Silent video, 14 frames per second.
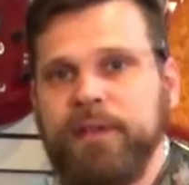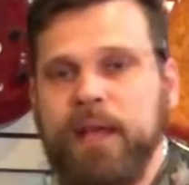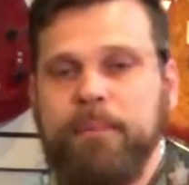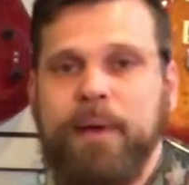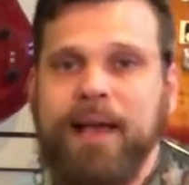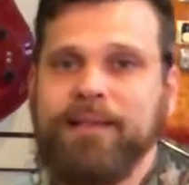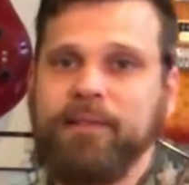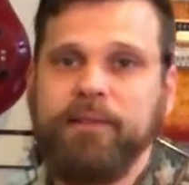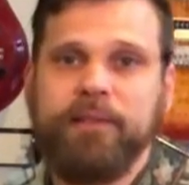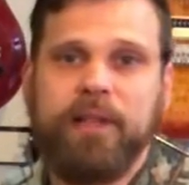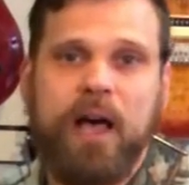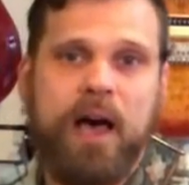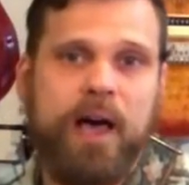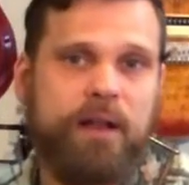amp has a
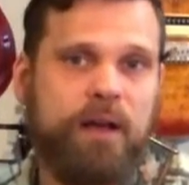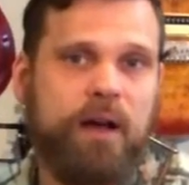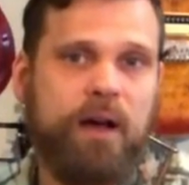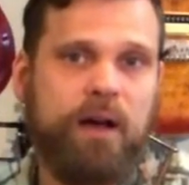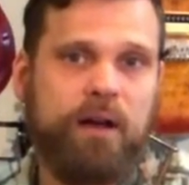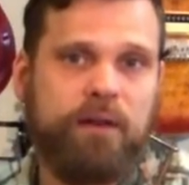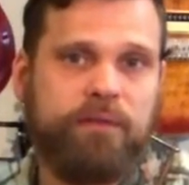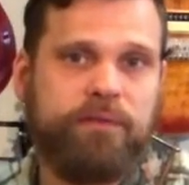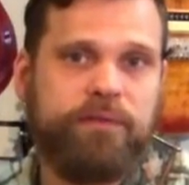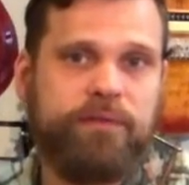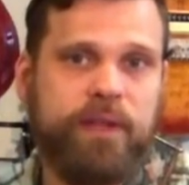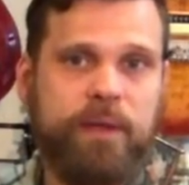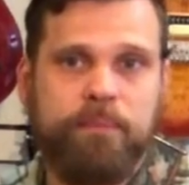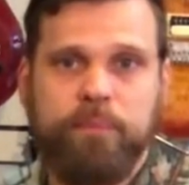lot
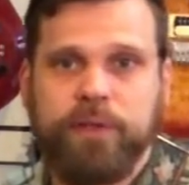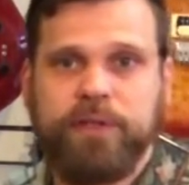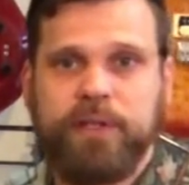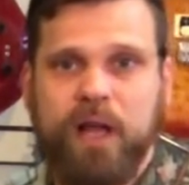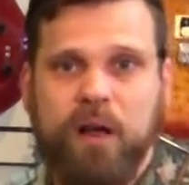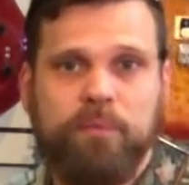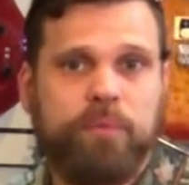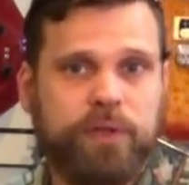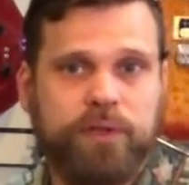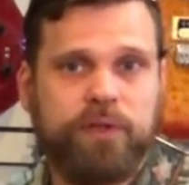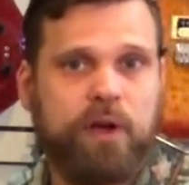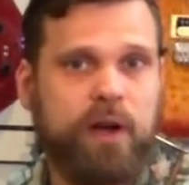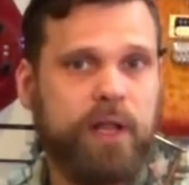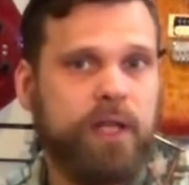of inputs and
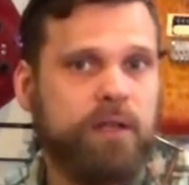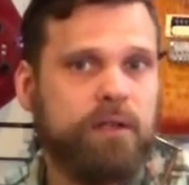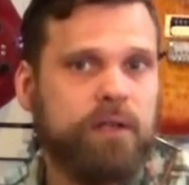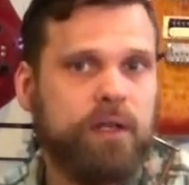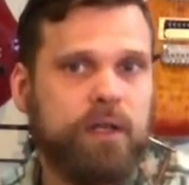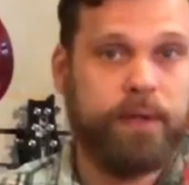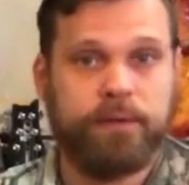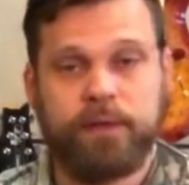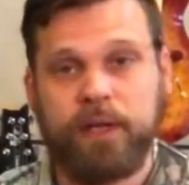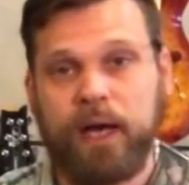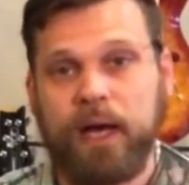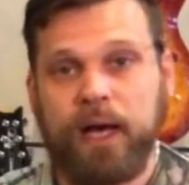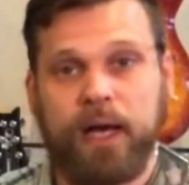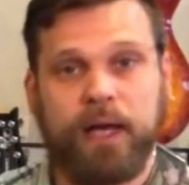outputs on it. It's
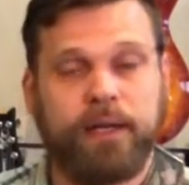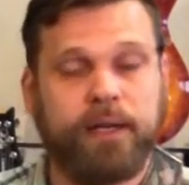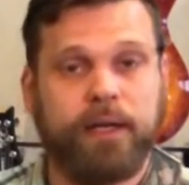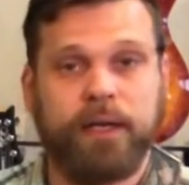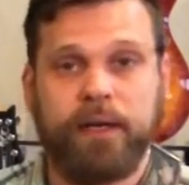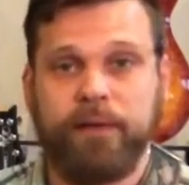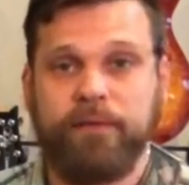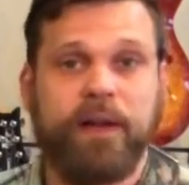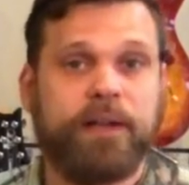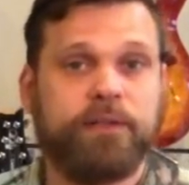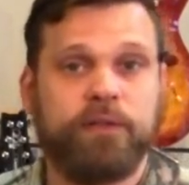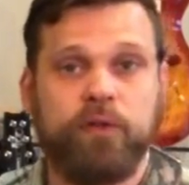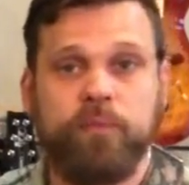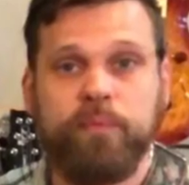got an
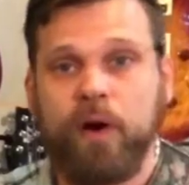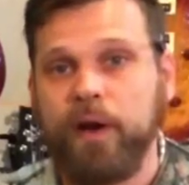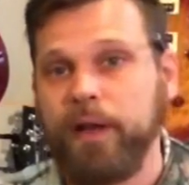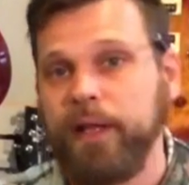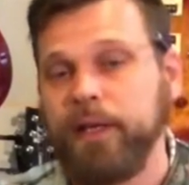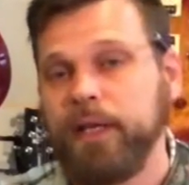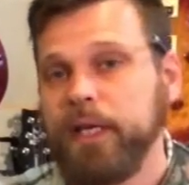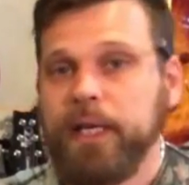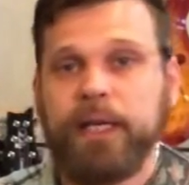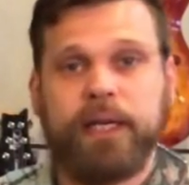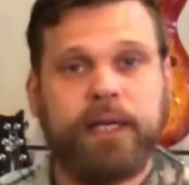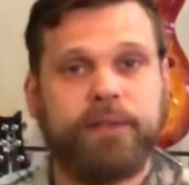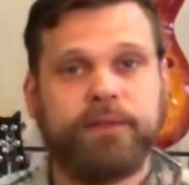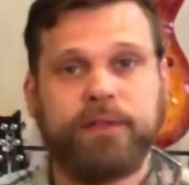effects loop on it.
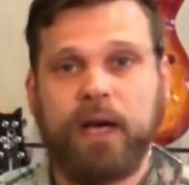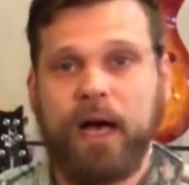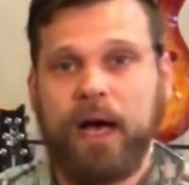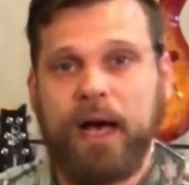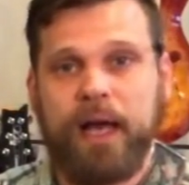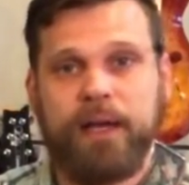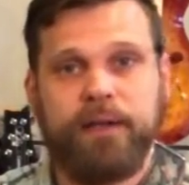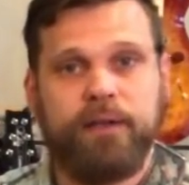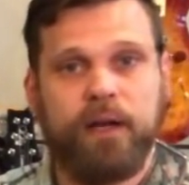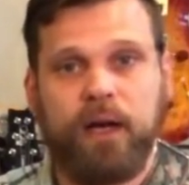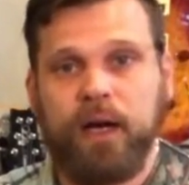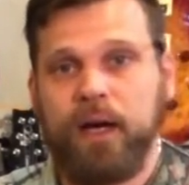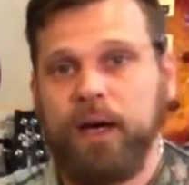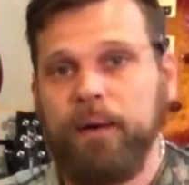It's got
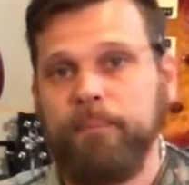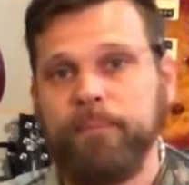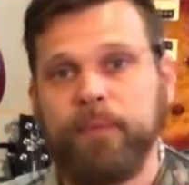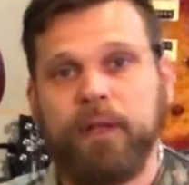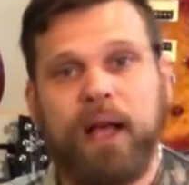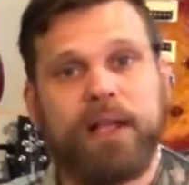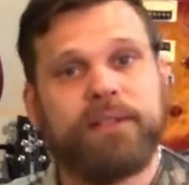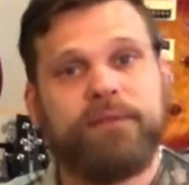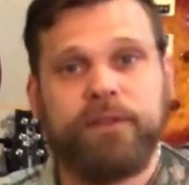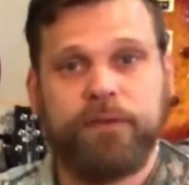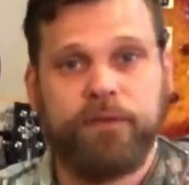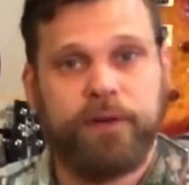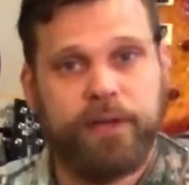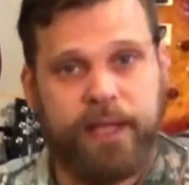lots of
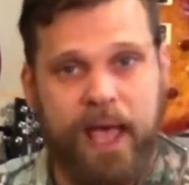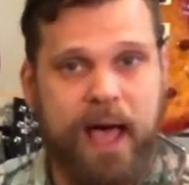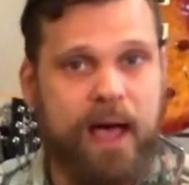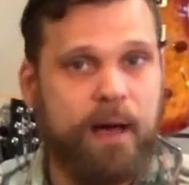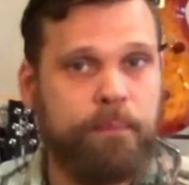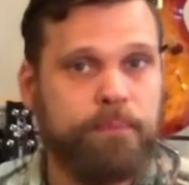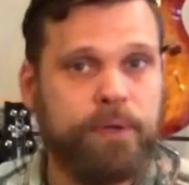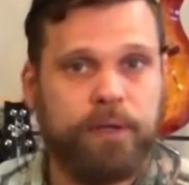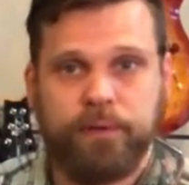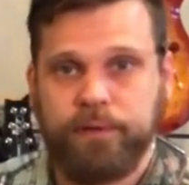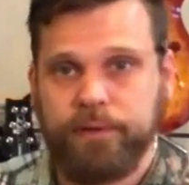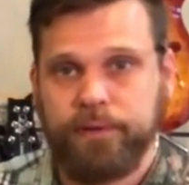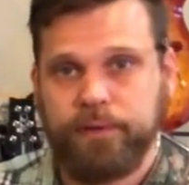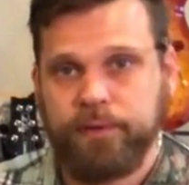different cab
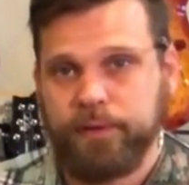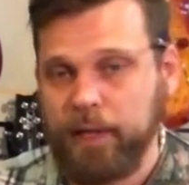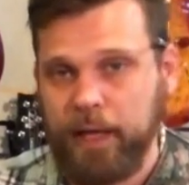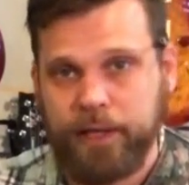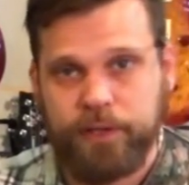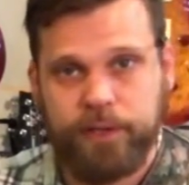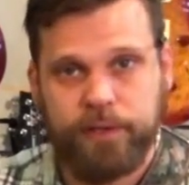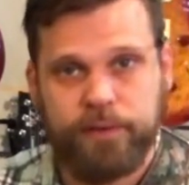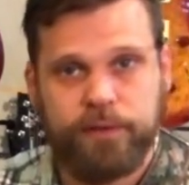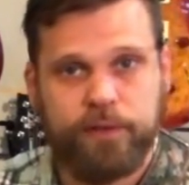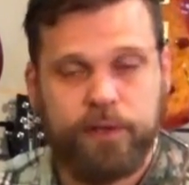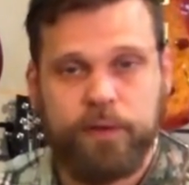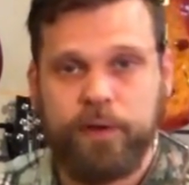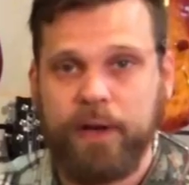selections,
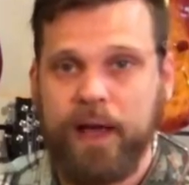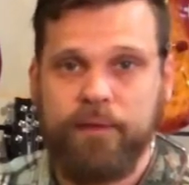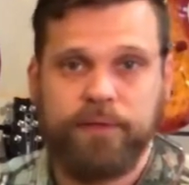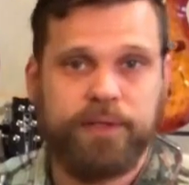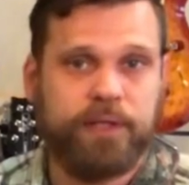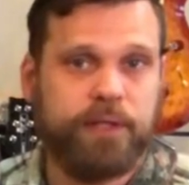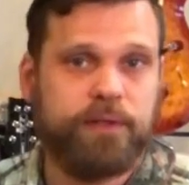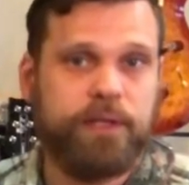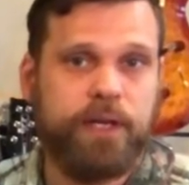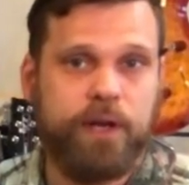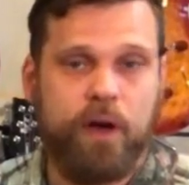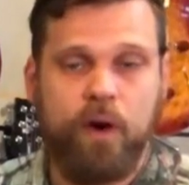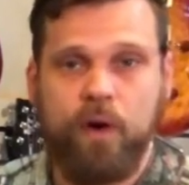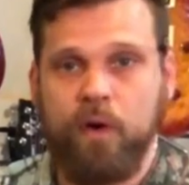so you can have
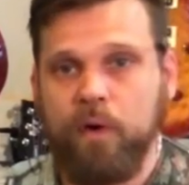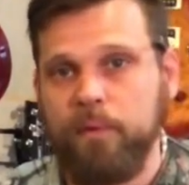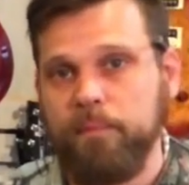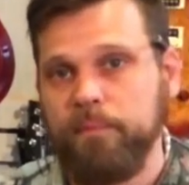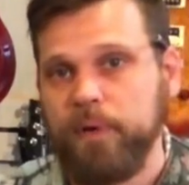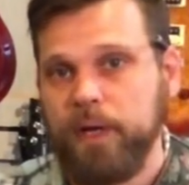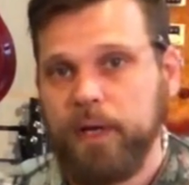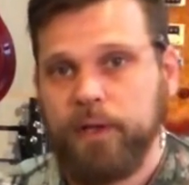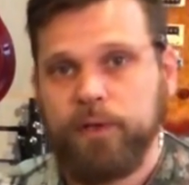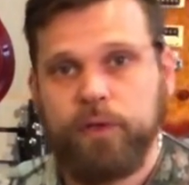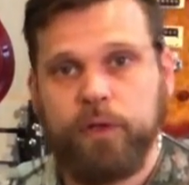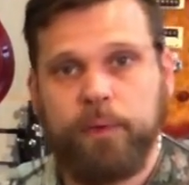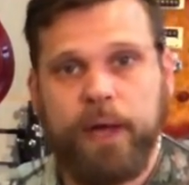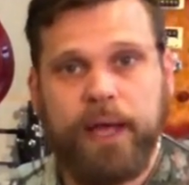16 ohm,
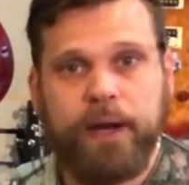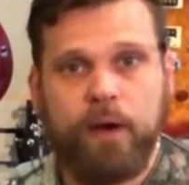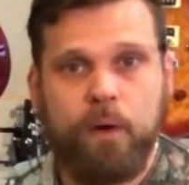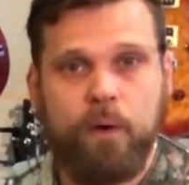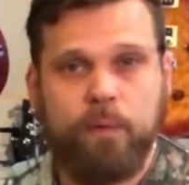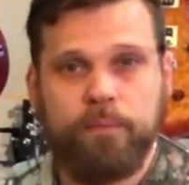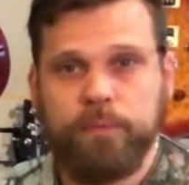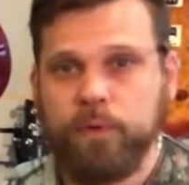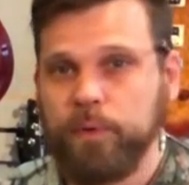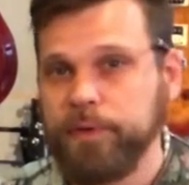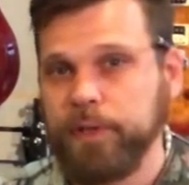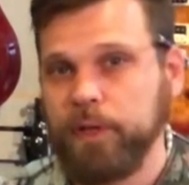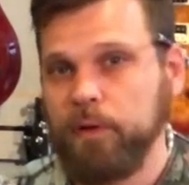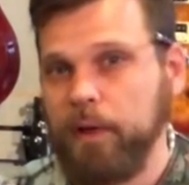2 8 ohms, or
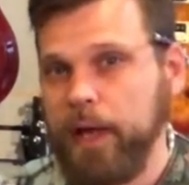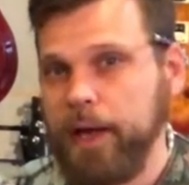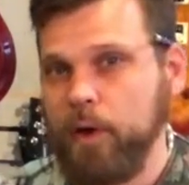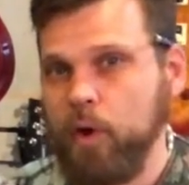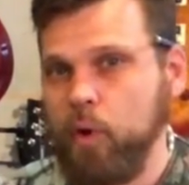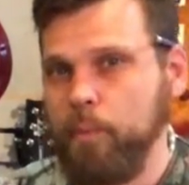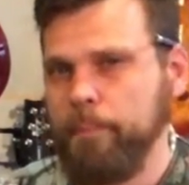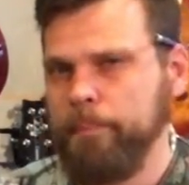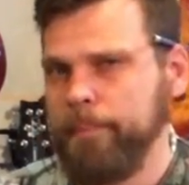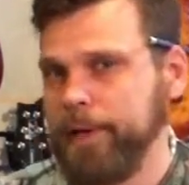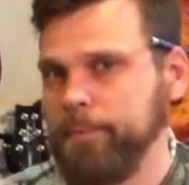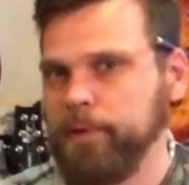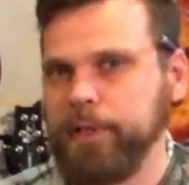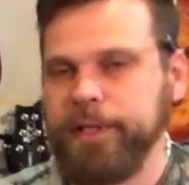single 8 ohm,
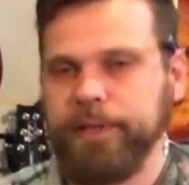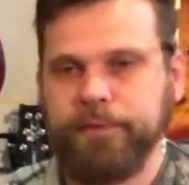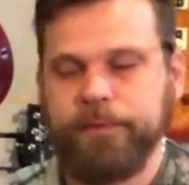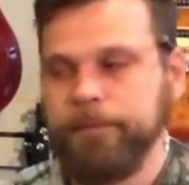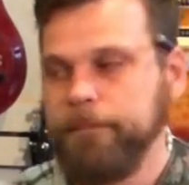I believe.